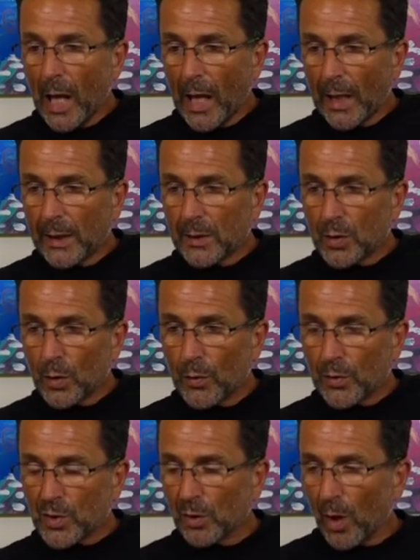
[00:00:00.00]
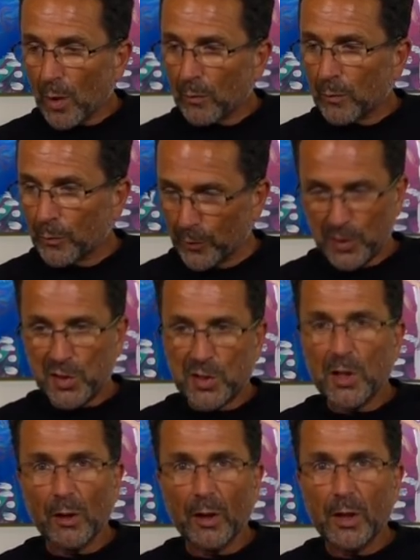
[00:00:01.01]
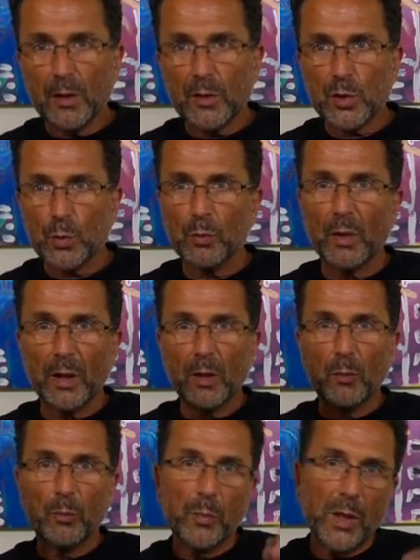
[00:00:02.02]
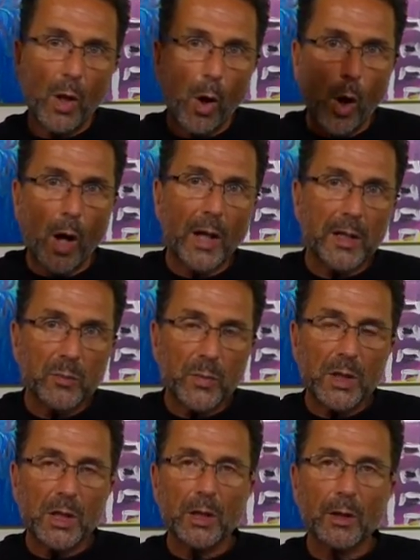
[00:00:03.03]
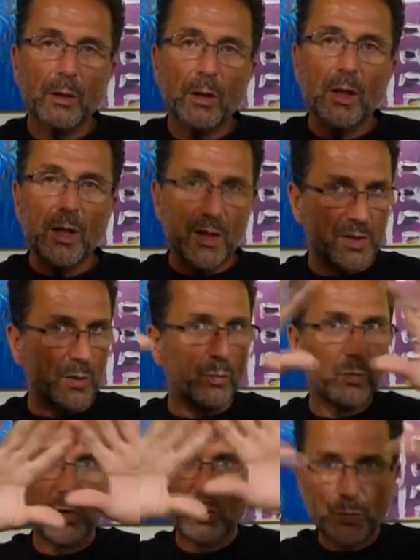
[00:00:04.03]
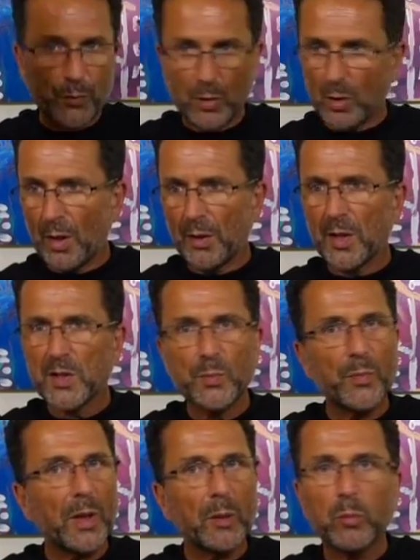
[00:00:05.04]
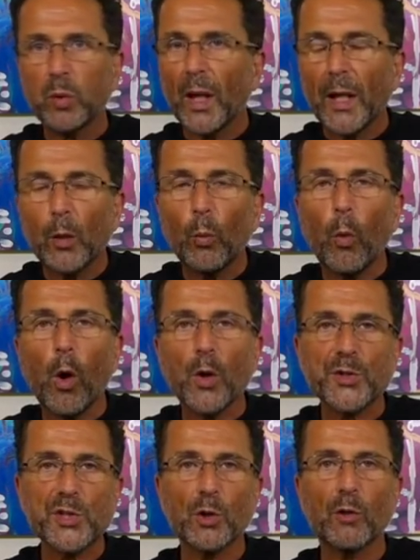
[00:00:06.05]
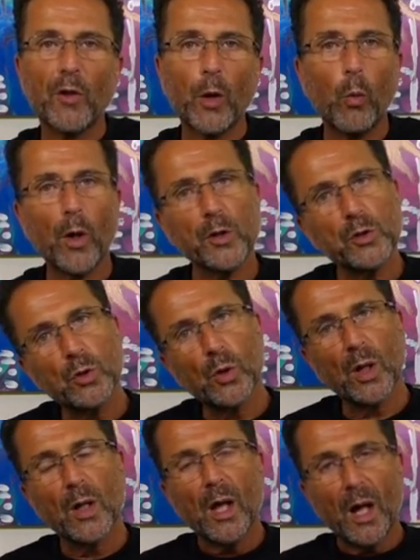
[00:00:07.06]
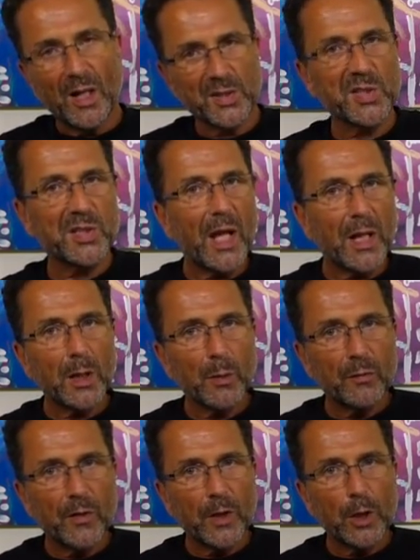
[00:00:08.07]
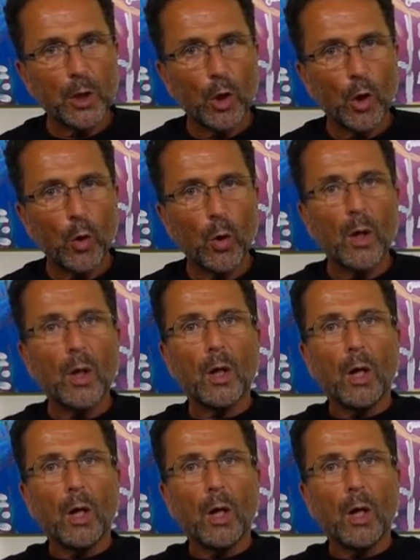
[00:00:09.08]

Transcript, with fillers: And there's a lot of versatility in this room. Like behind me here is a a nice big blank wall. So if I want to do a, a stand-up video